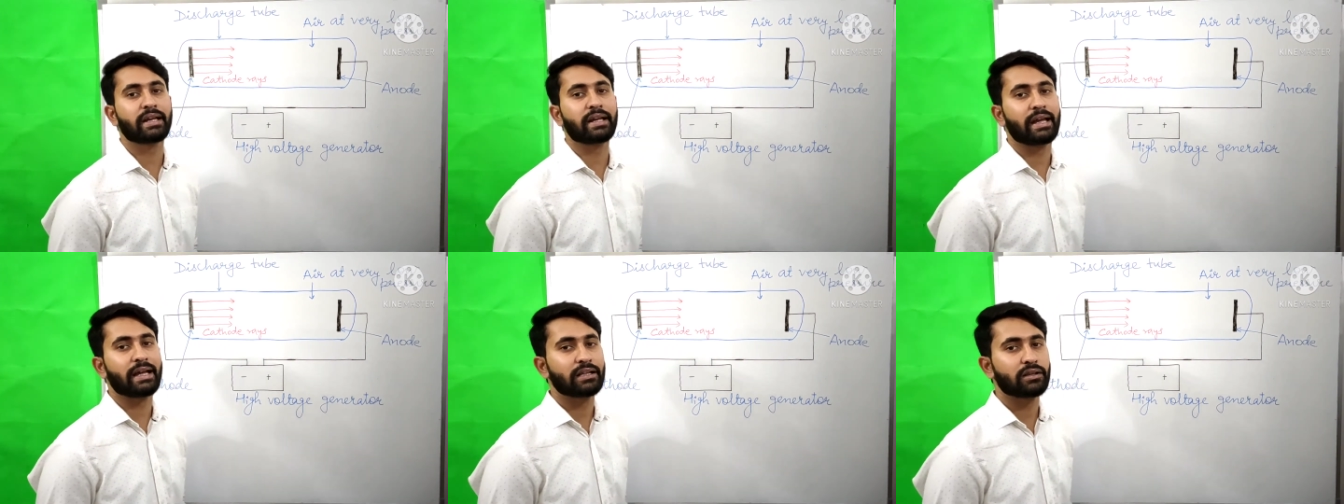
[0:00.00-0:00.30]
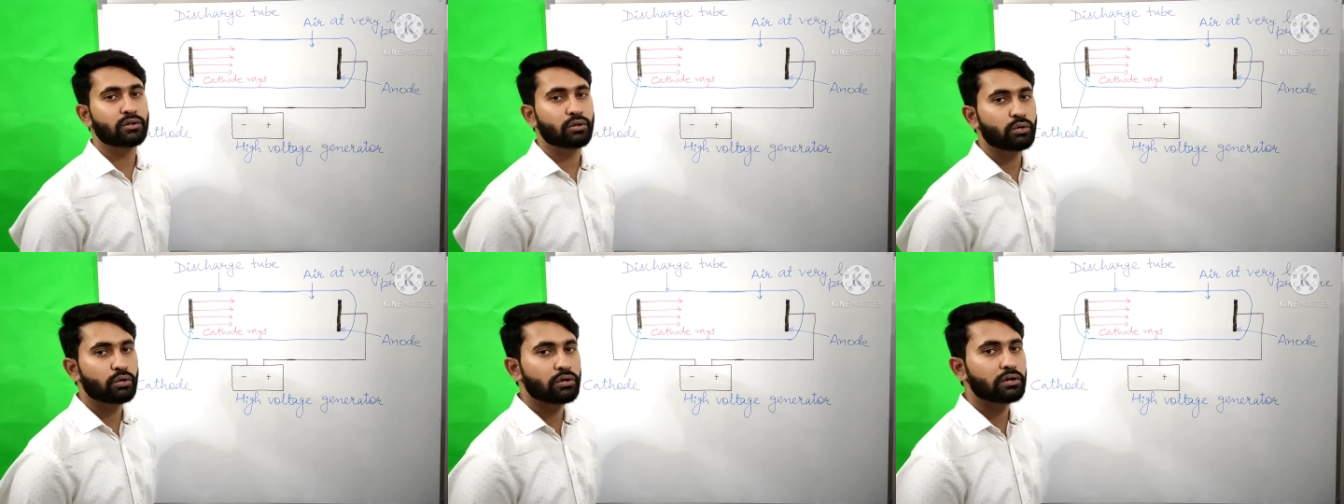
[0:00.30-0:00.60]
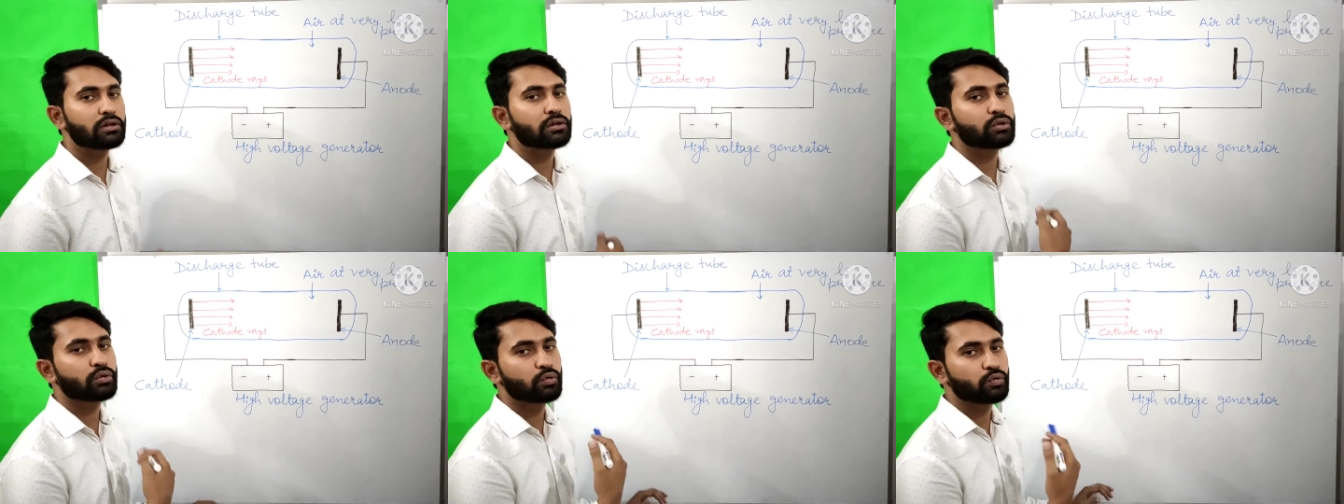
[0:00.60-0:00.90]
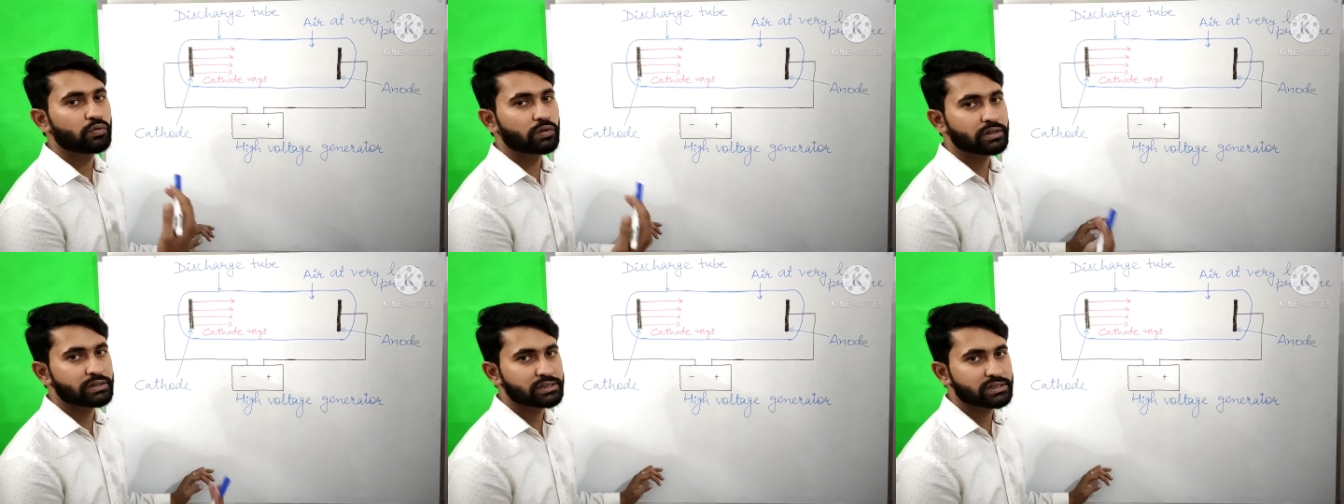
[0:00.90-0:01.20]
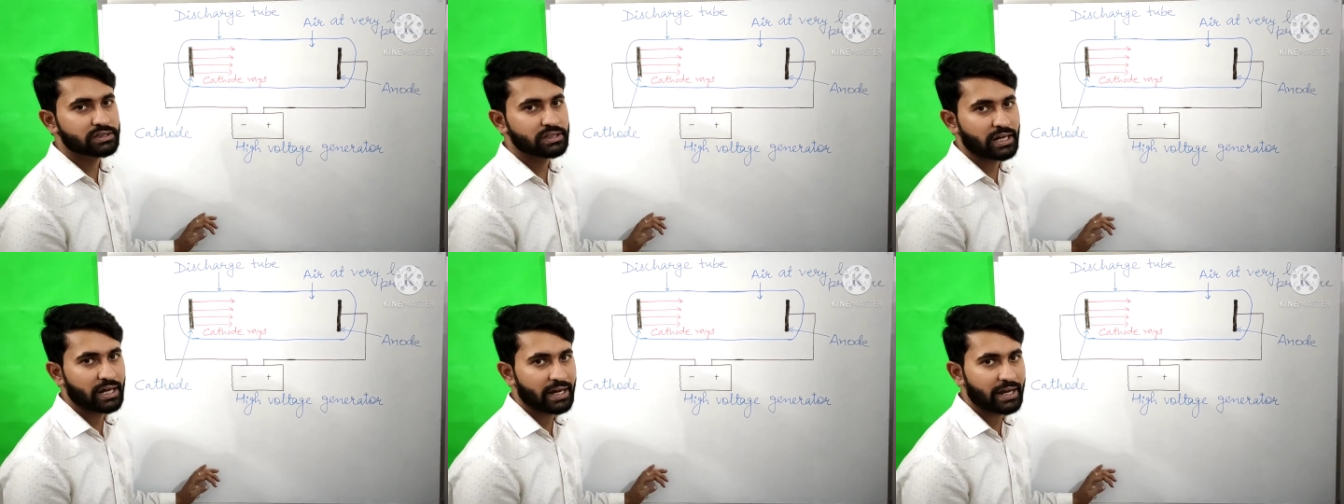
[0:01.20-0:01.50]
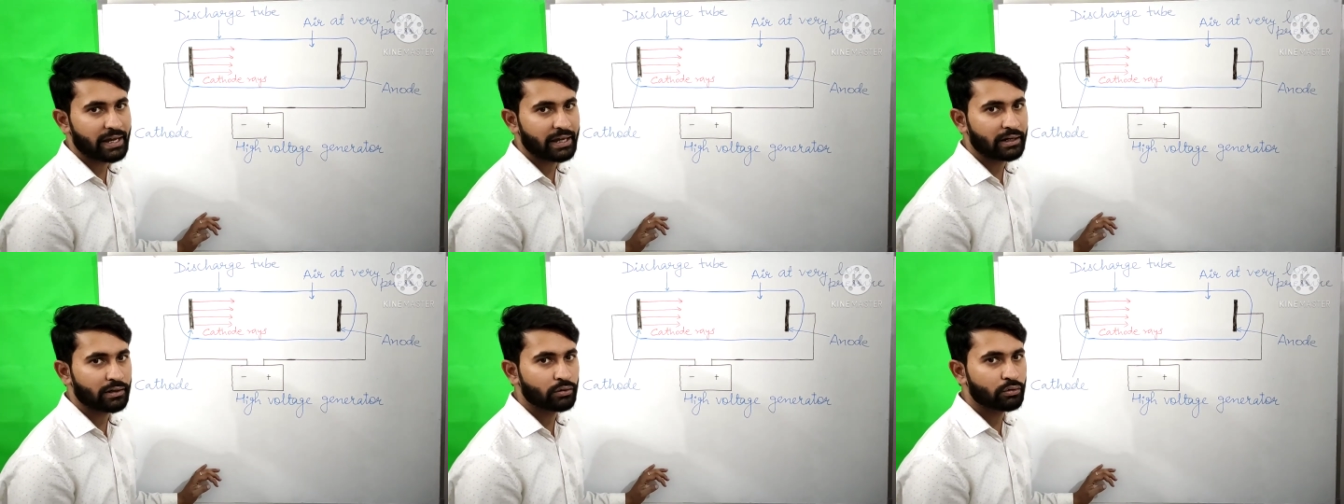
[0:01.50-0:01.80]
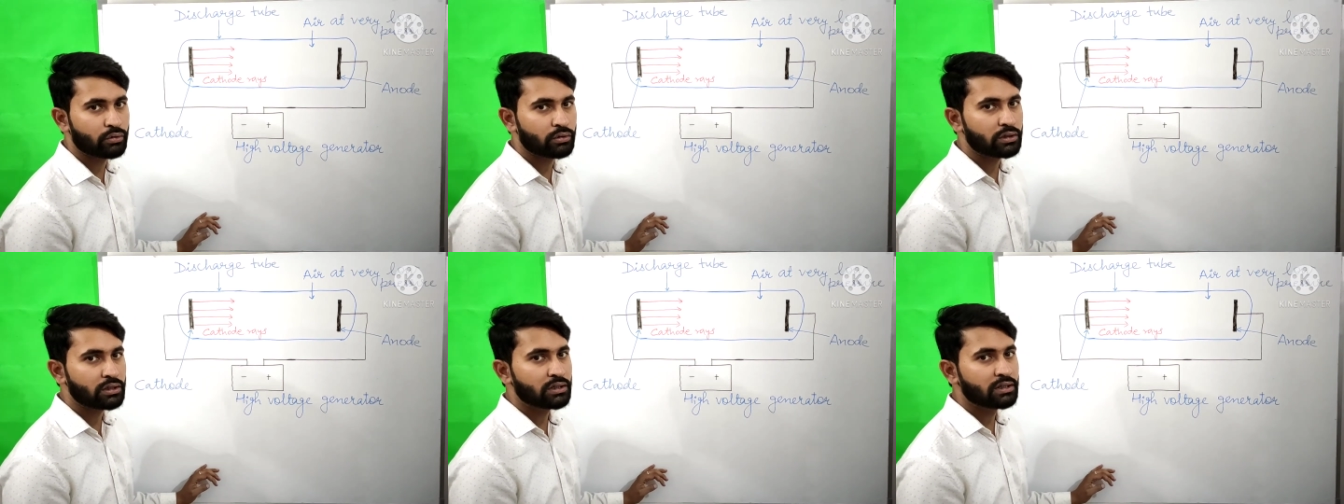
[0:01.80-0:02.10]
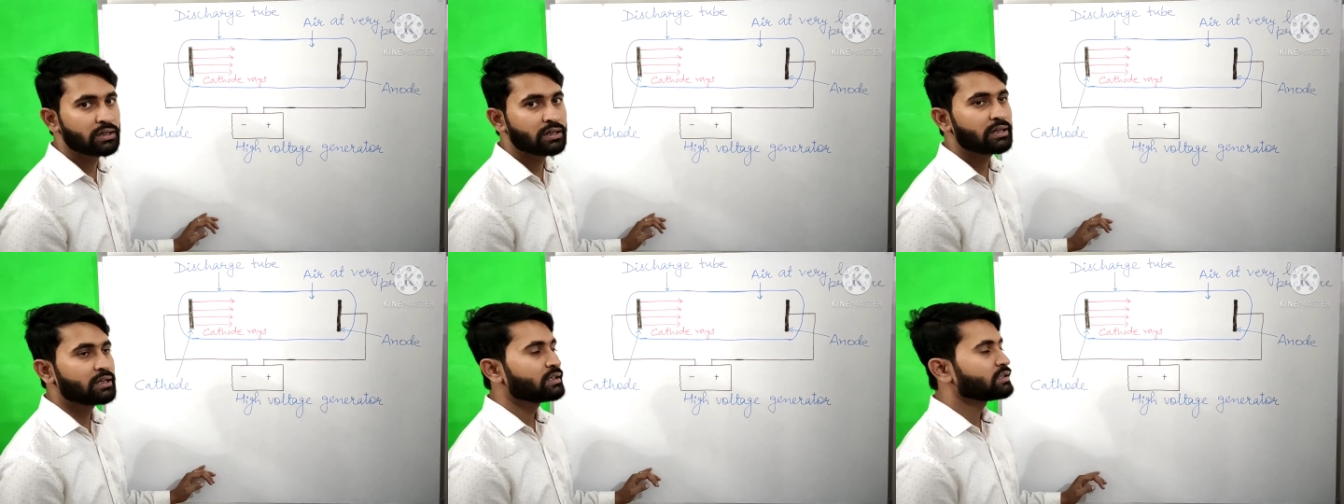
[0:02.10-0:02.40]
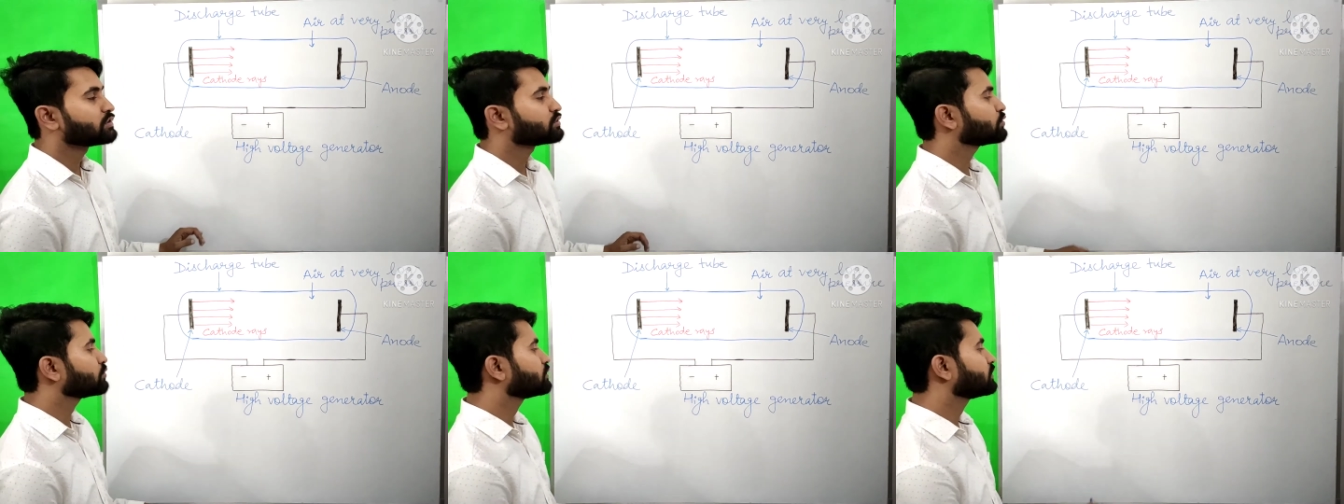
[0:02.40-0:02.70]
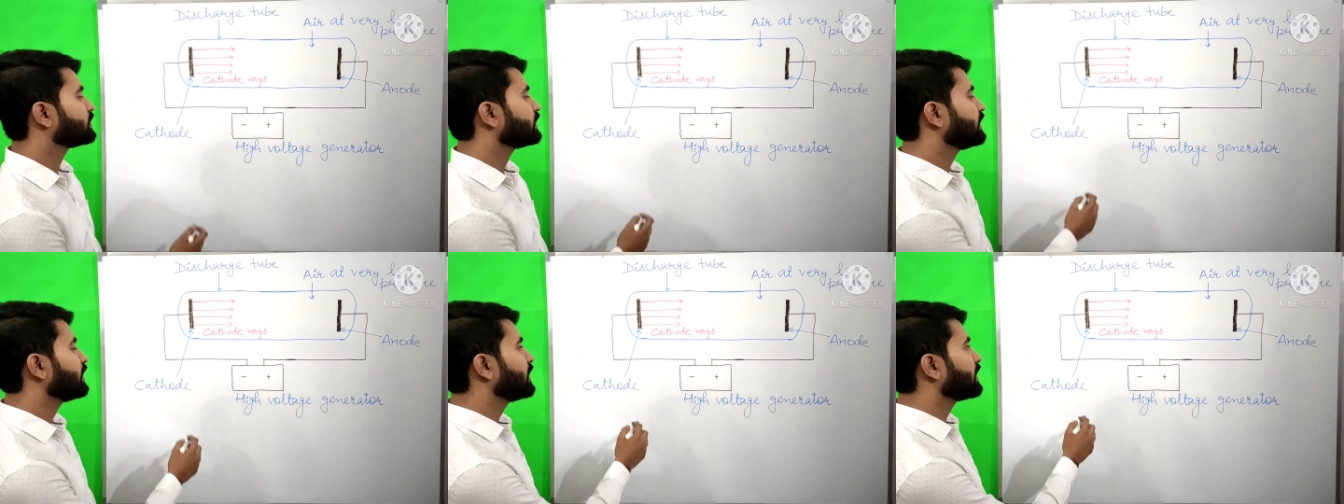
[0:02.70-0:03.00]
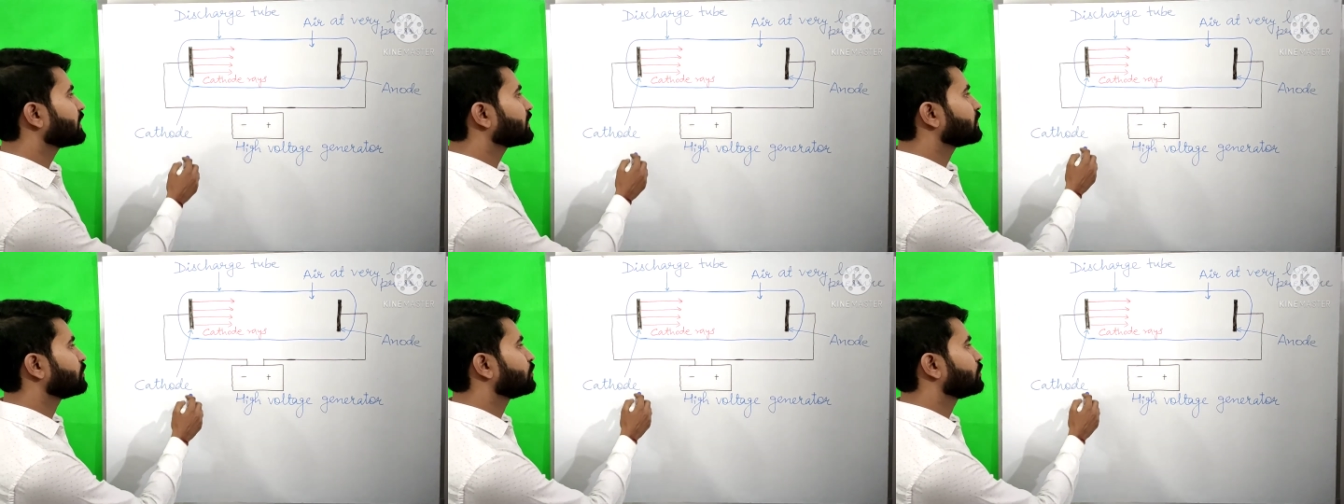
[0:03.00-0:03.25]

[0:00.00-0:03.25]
cathode towards the anode, so they are